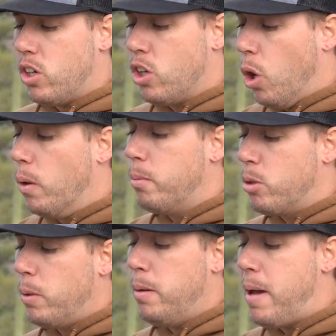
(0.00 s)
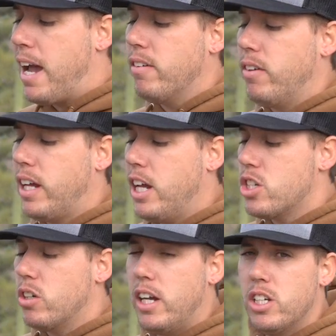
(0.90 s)
going between
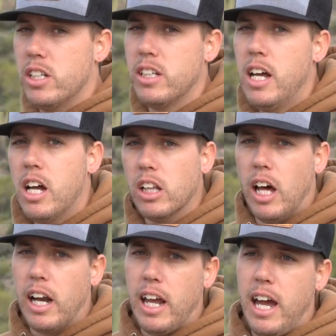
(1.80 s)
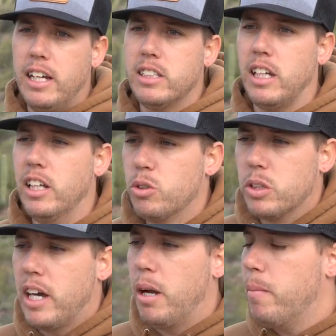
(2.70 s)
magnification ranges, a lot of guys, and this
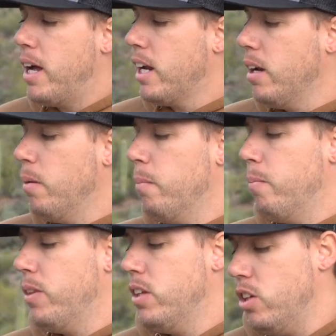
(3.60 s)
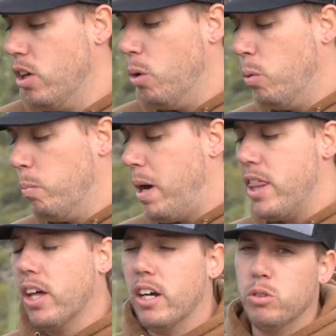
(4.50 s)
was kind of my, you know, my
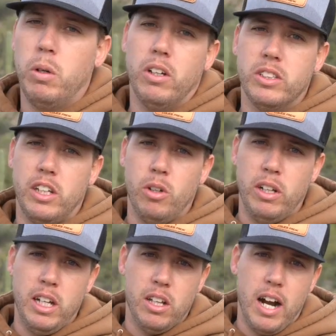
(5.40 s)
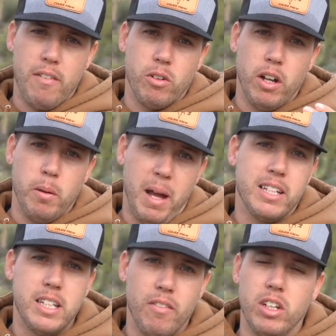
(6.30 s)
thought as well, is that you either have to run them
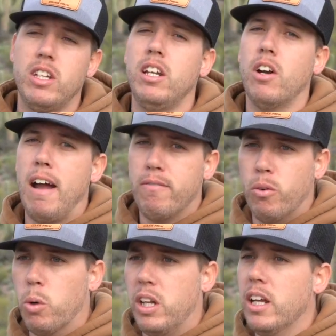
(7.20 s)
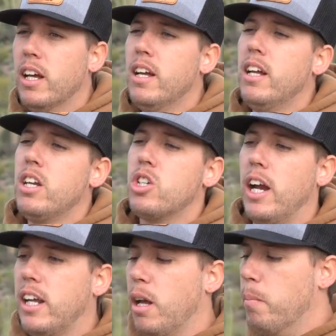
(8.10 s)
at 17 or at 40.
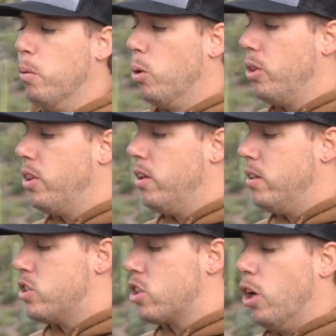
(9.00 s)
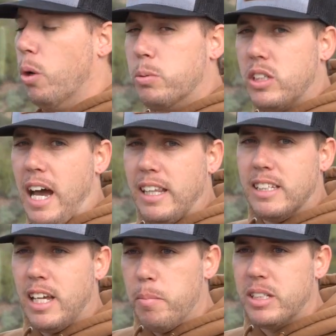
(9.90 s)
Trying to get both scopes at the
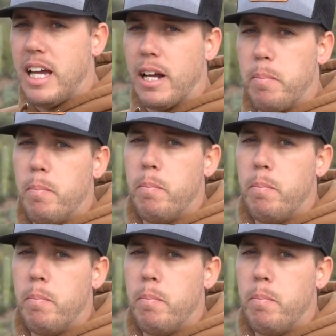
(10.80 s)
same exact